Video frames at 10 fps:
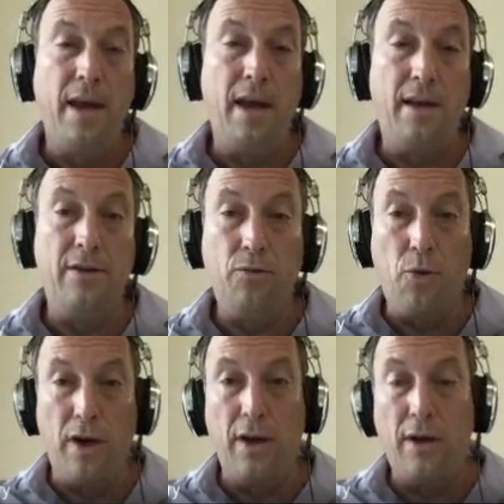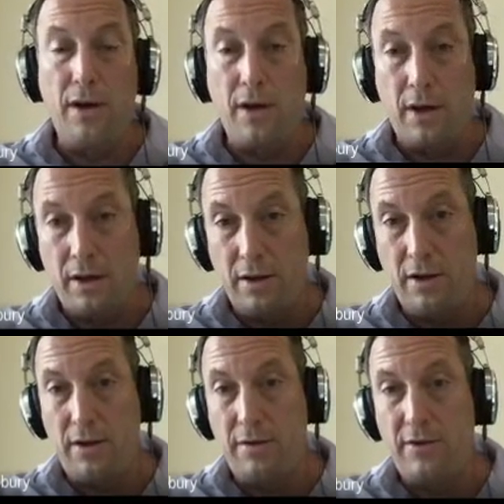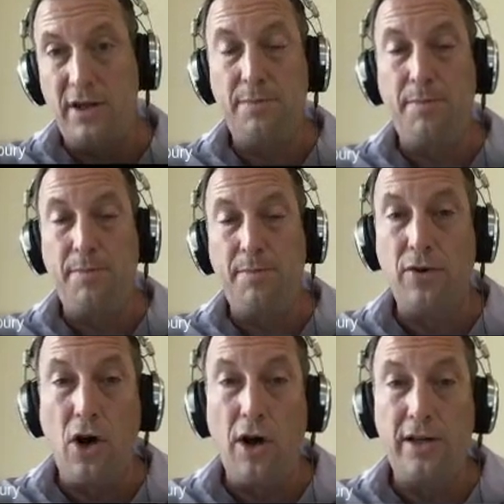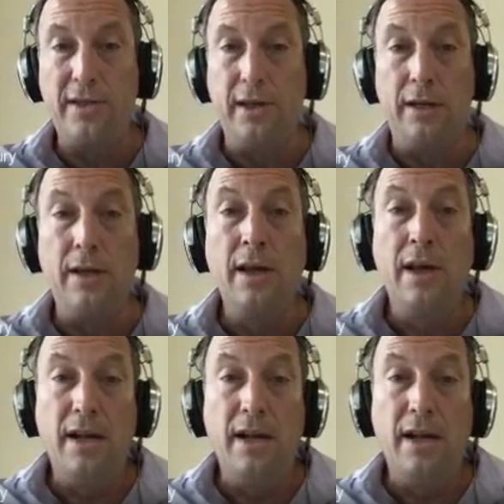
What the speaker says: And when a dispatcher logs in,